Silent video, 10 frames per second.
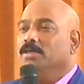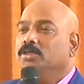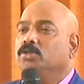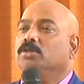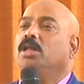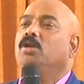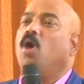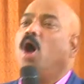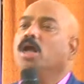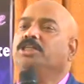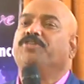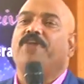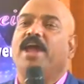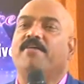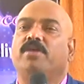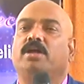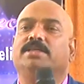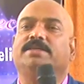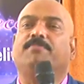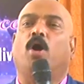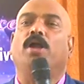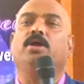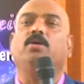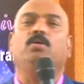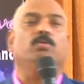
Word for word: So the Lord's favor is upon you.